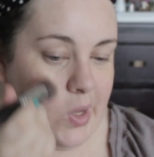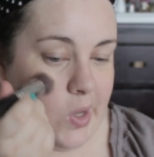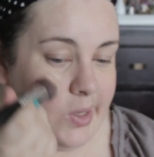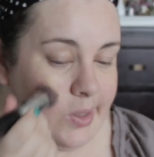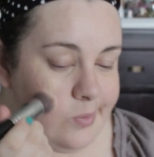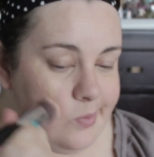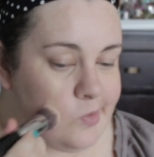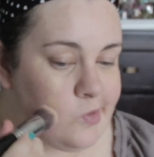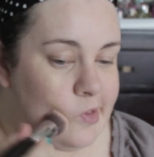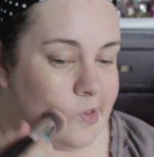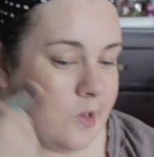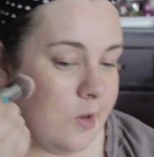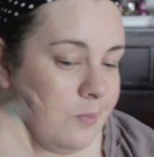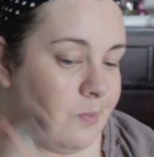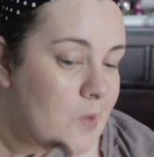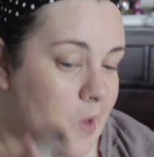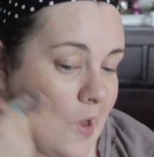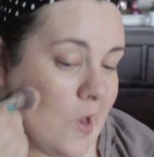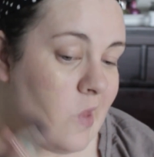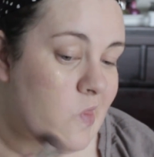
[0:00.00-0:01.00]
And I'm just going to
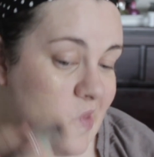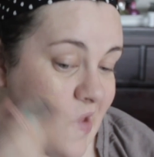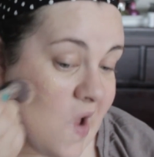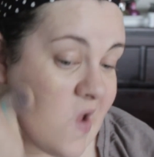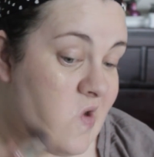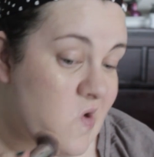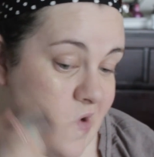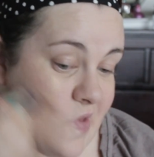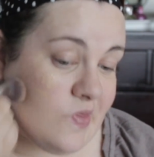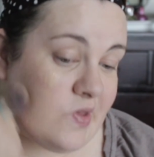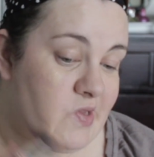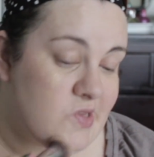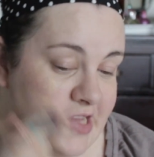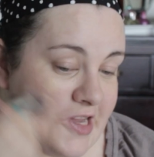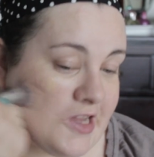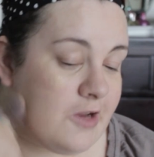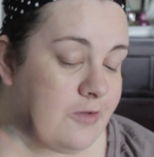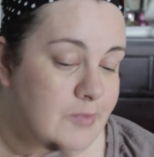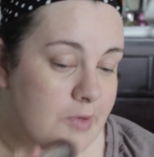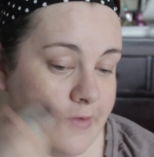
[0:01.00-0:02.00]
pat that on this
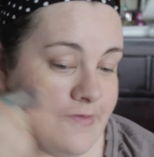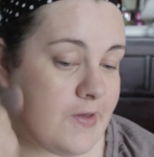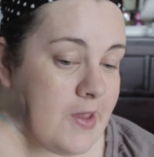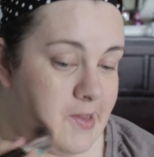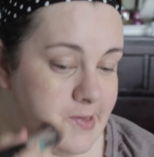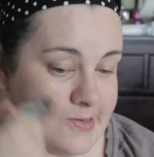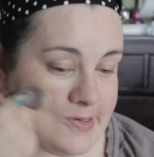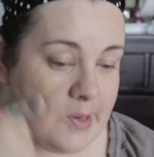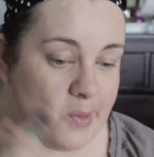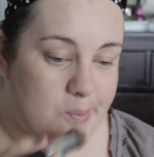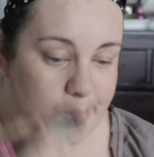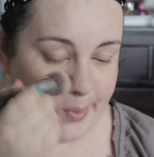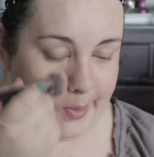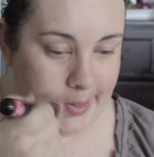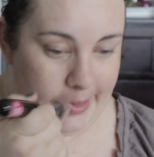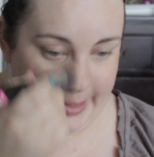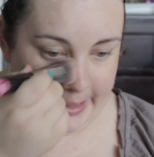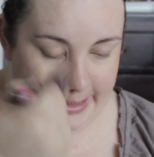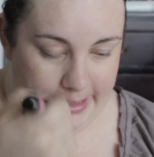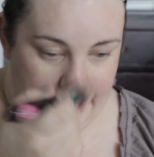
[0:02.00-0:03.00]
side of my face and
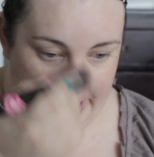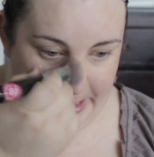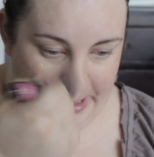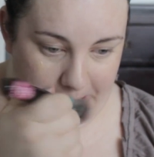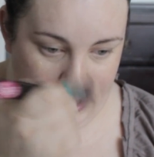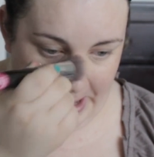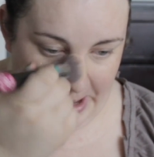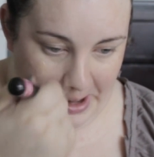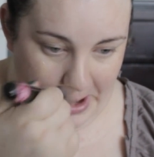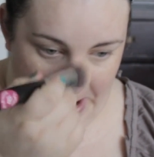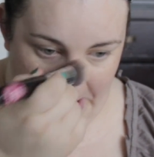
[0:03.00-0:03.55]
blend it in.